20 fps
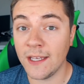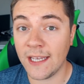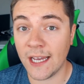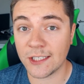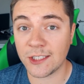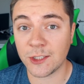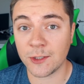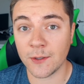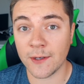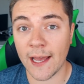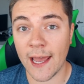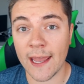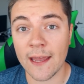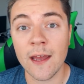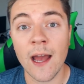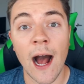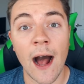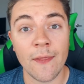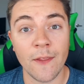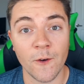
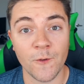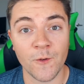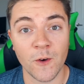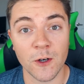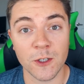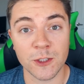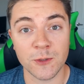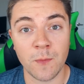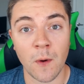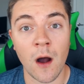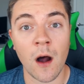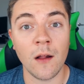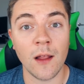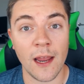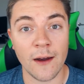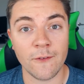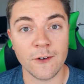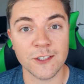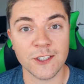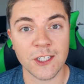yesterday on the first ball
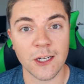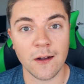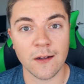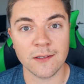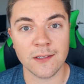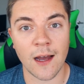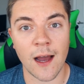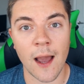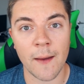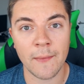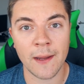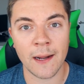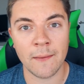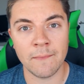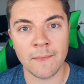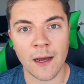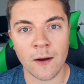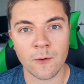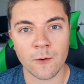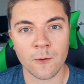every single time, and I'm
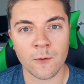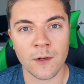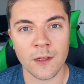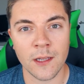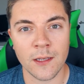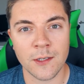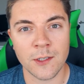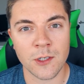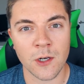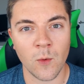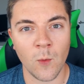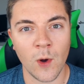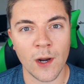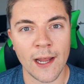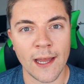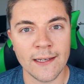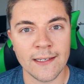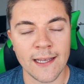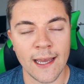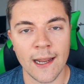not really sure what
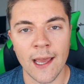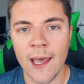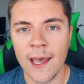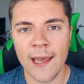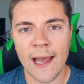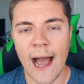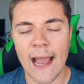I did.